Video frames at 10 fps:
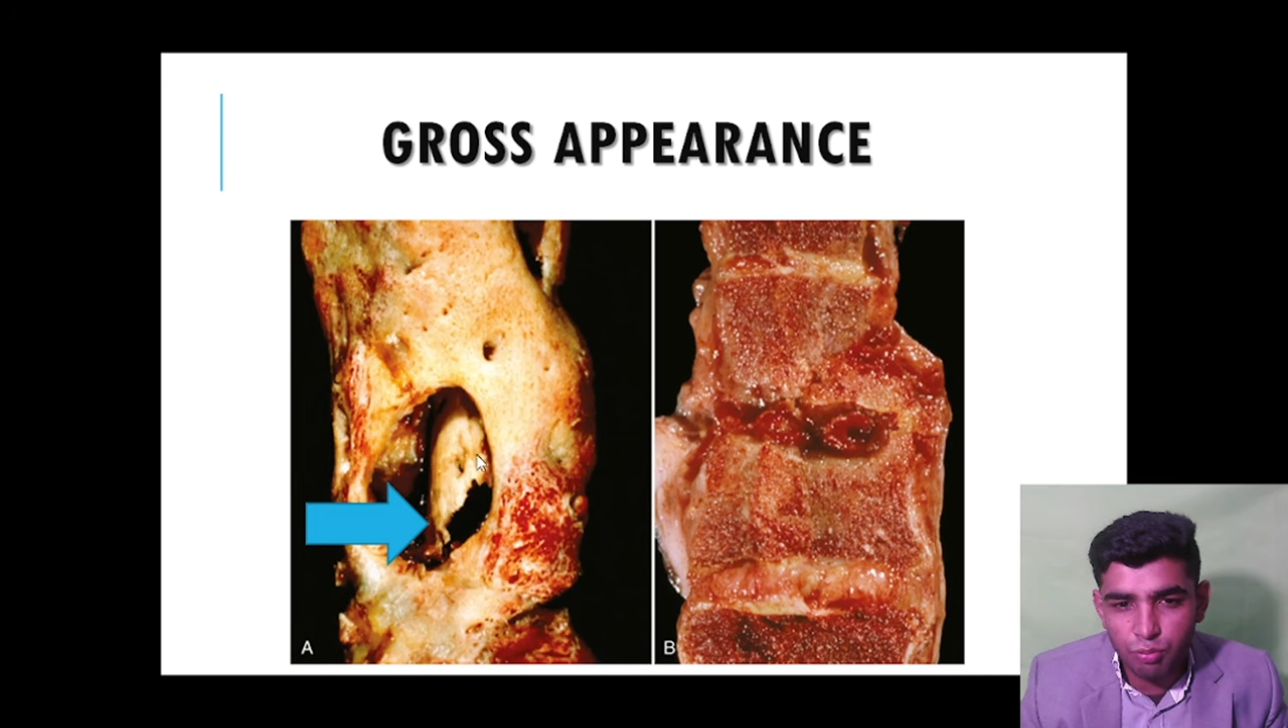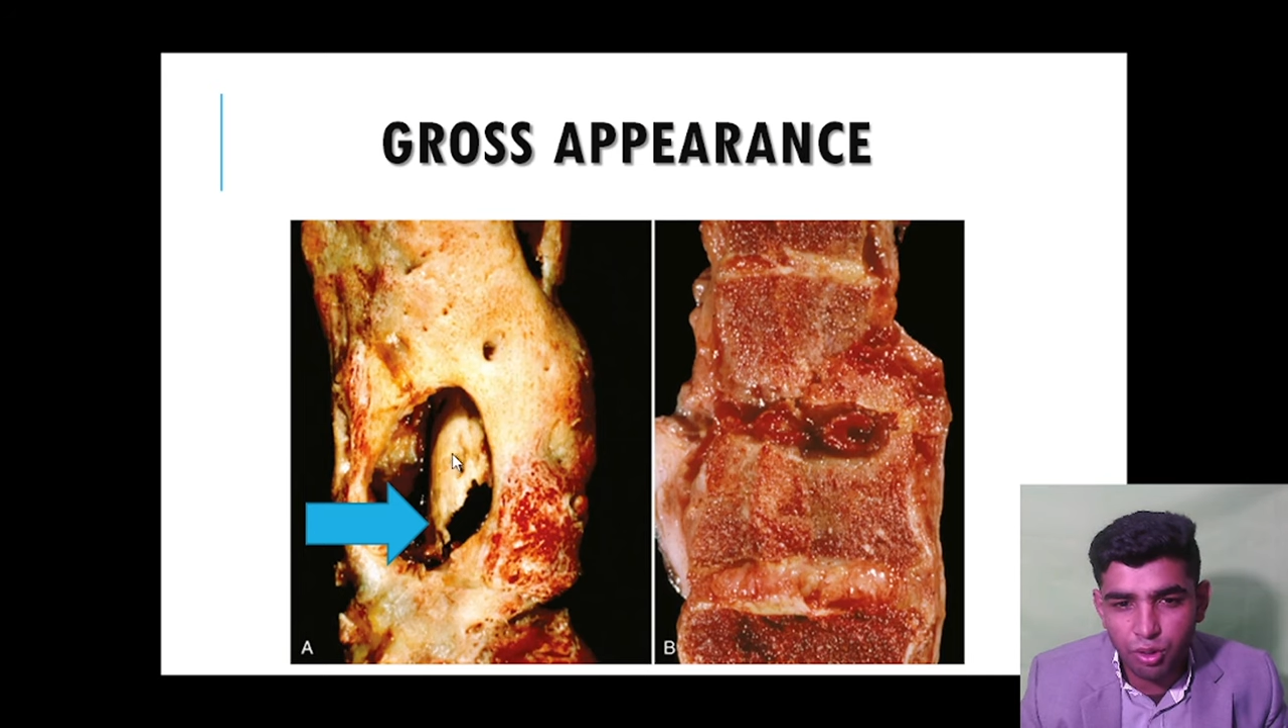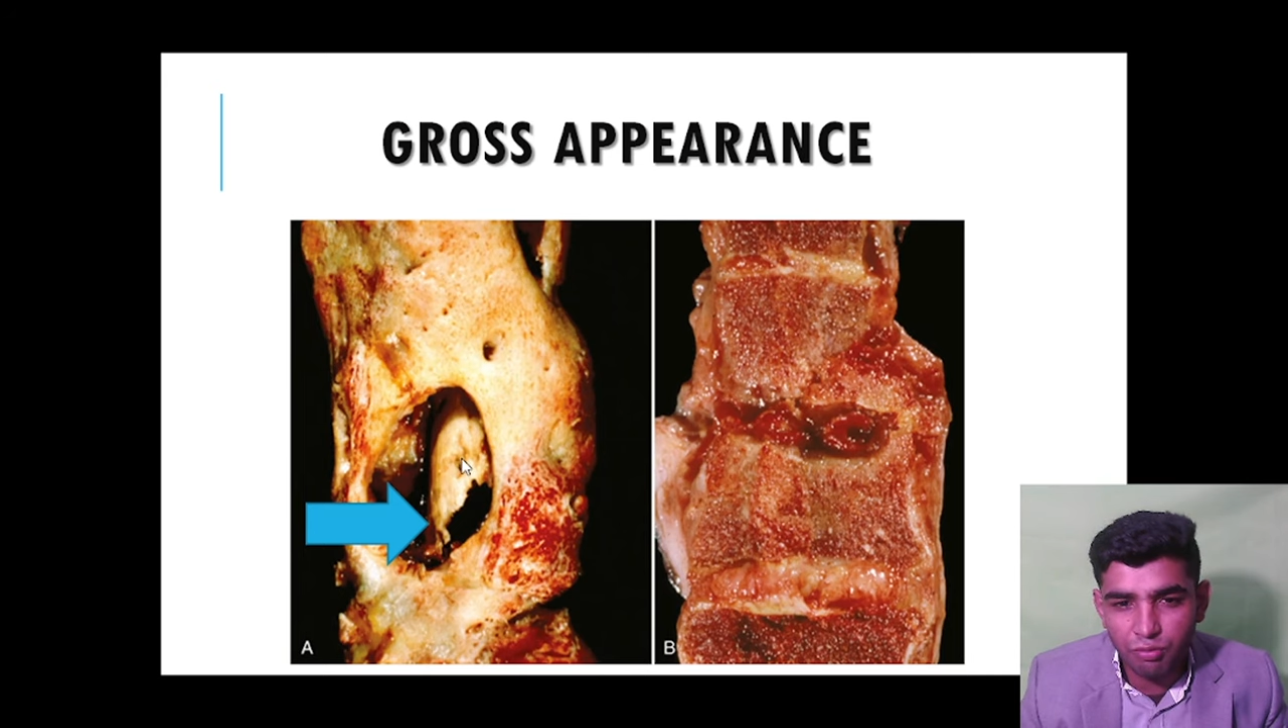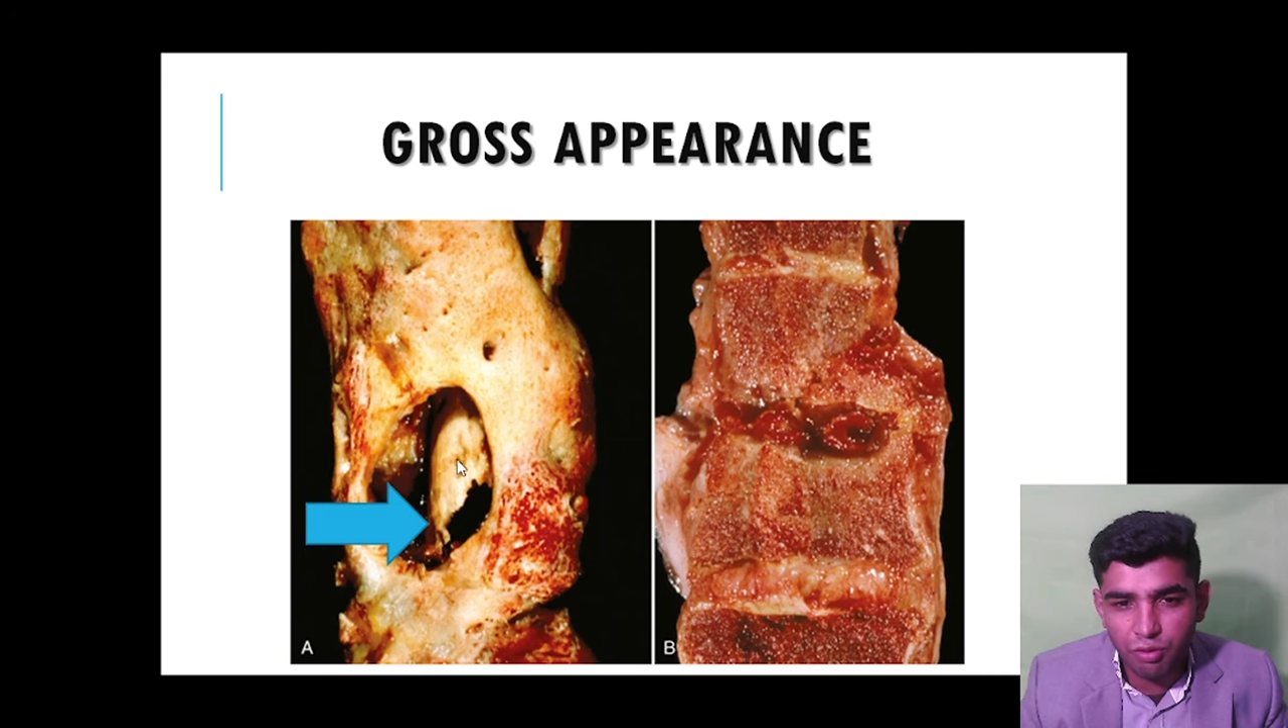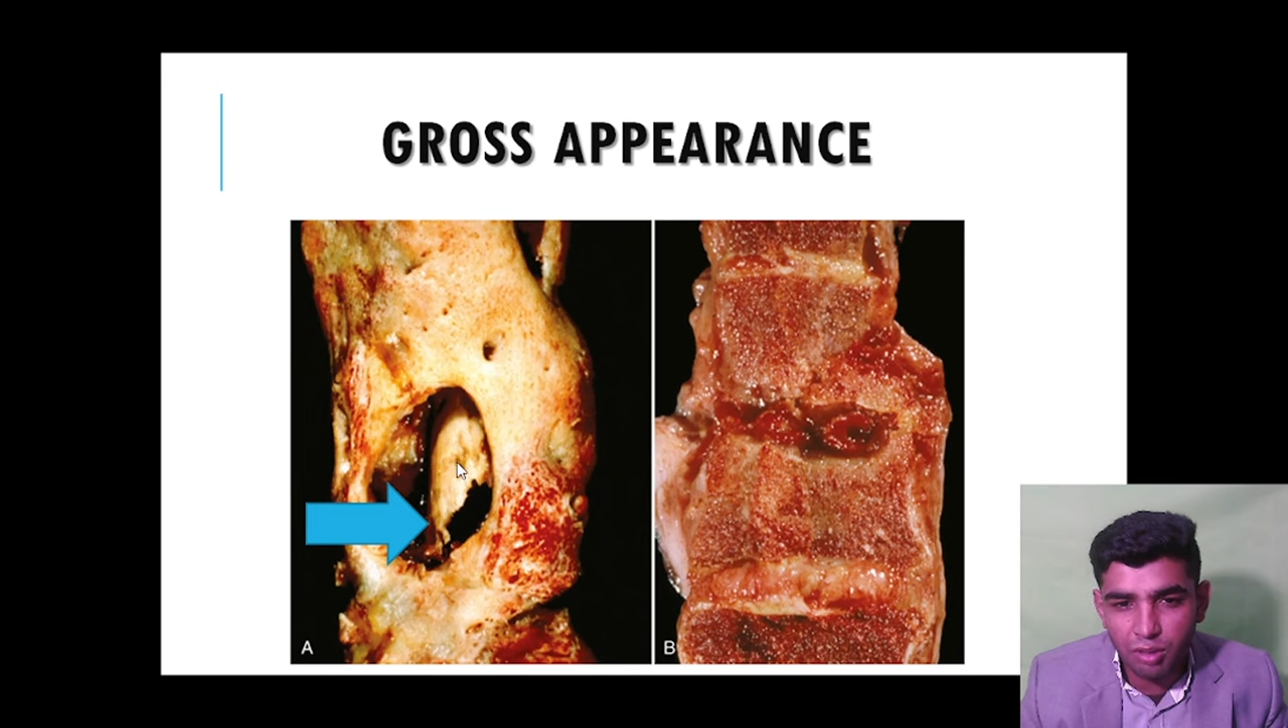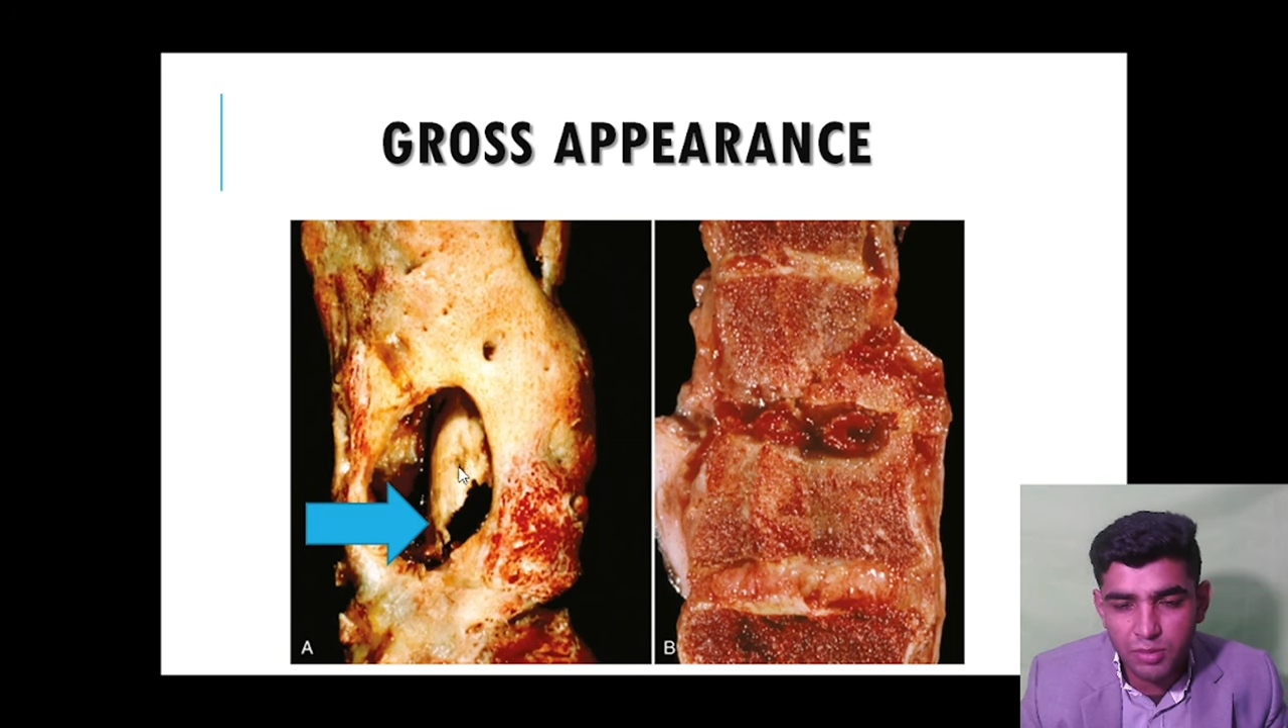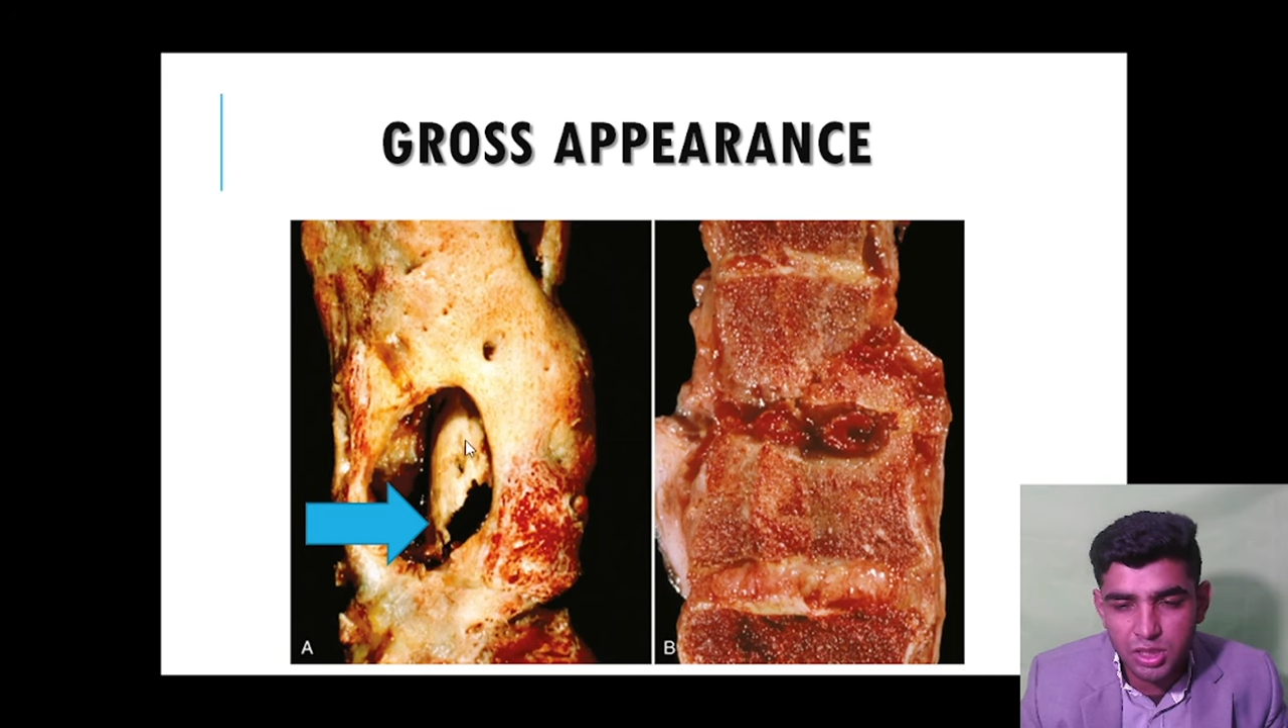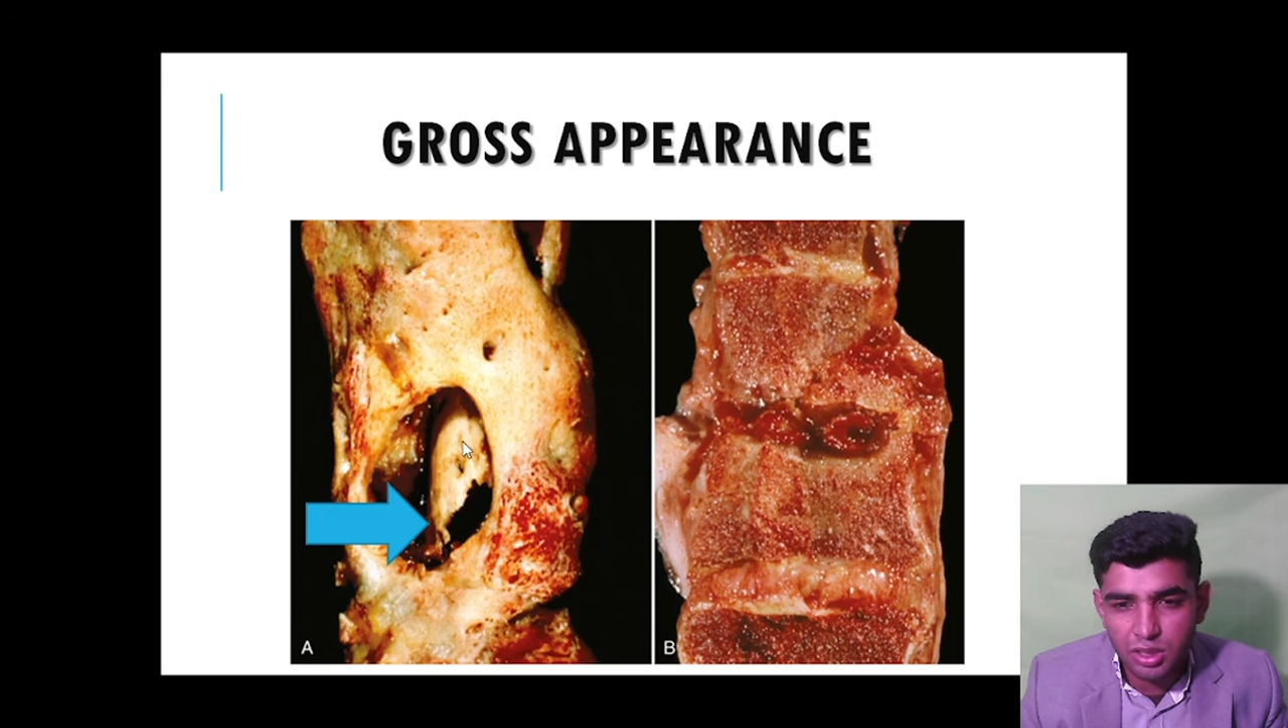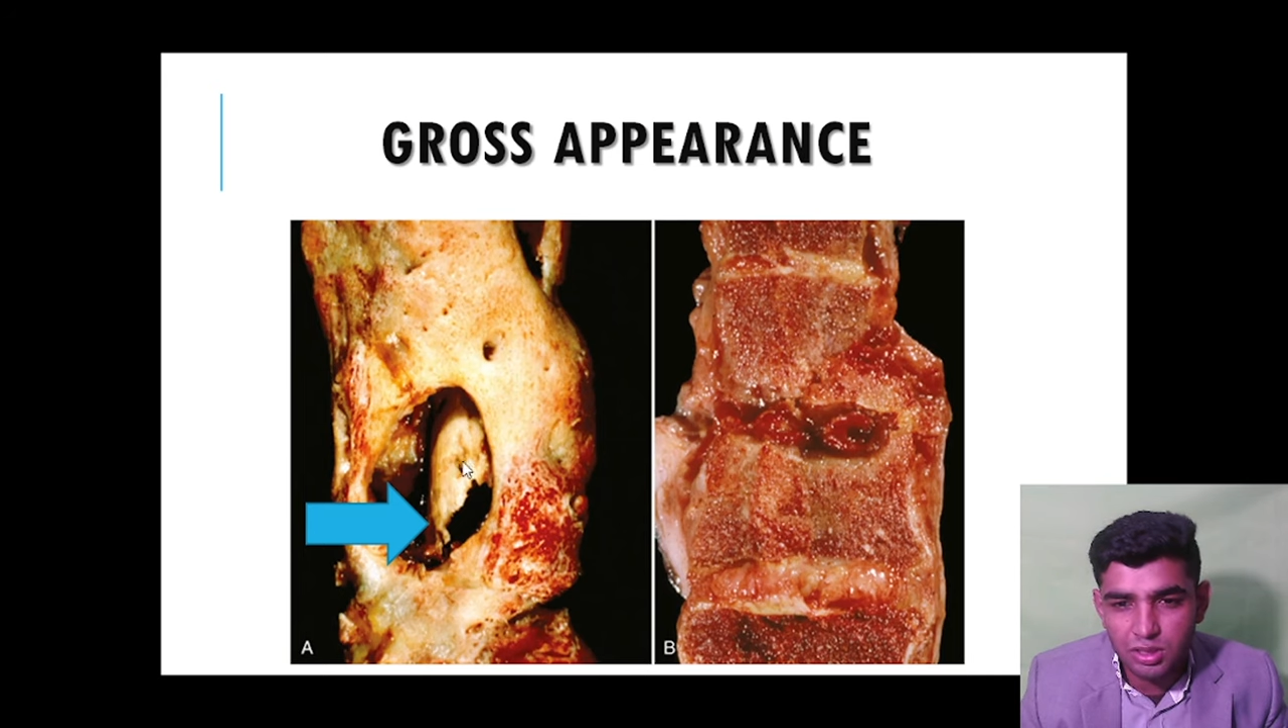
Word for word: bone formation